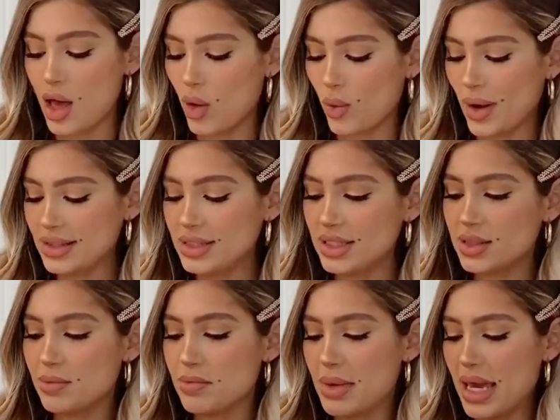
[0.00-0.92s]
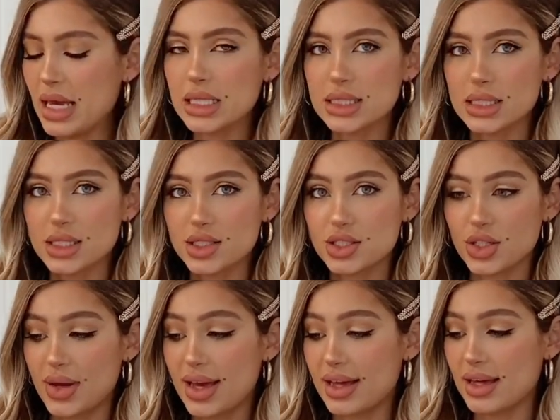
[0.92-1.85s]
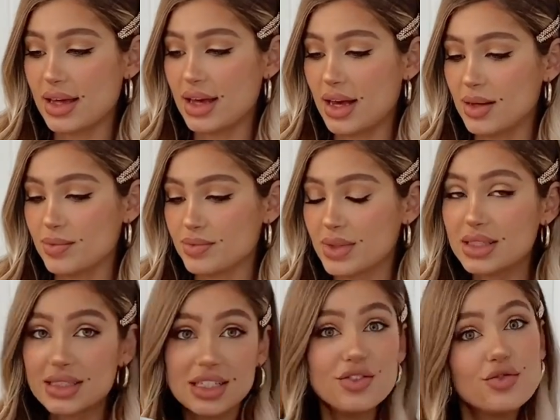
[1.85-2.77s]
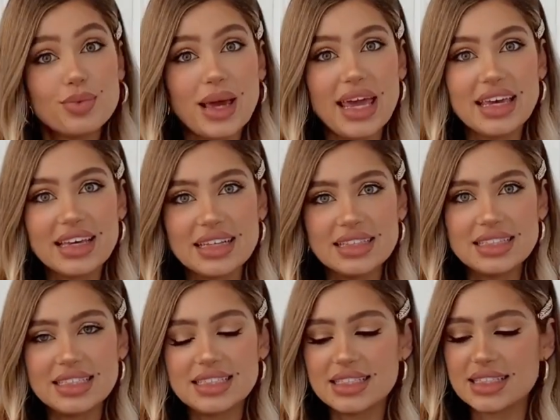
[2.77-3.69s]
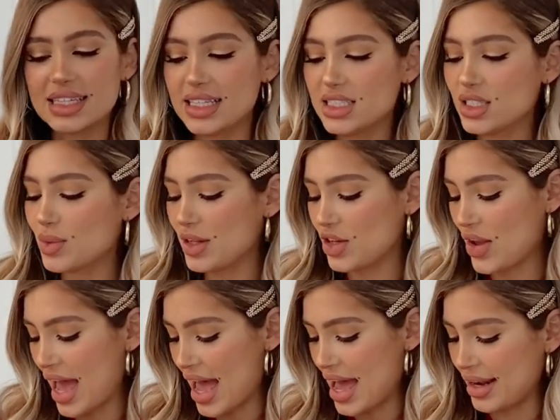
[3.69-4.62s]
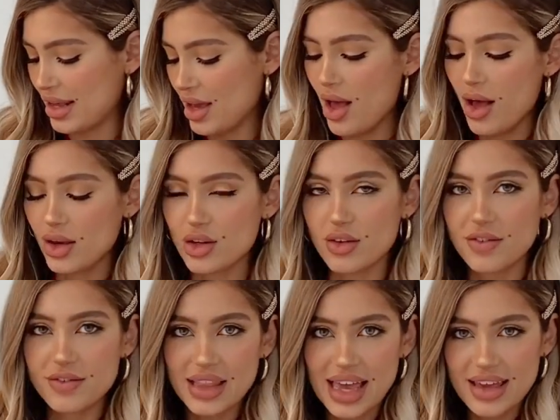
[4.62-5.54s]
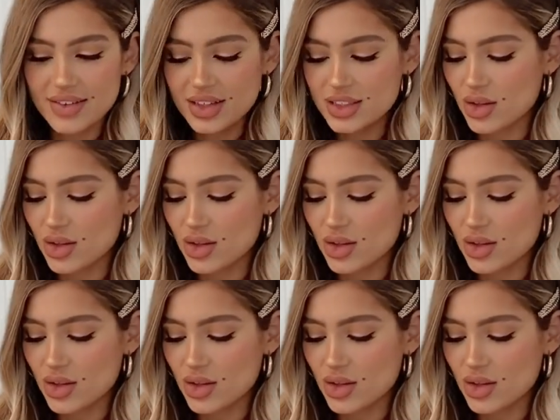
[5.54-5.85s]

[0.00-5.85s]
Once it's mixed to a stiff peak consistency, this is when you add your flavors.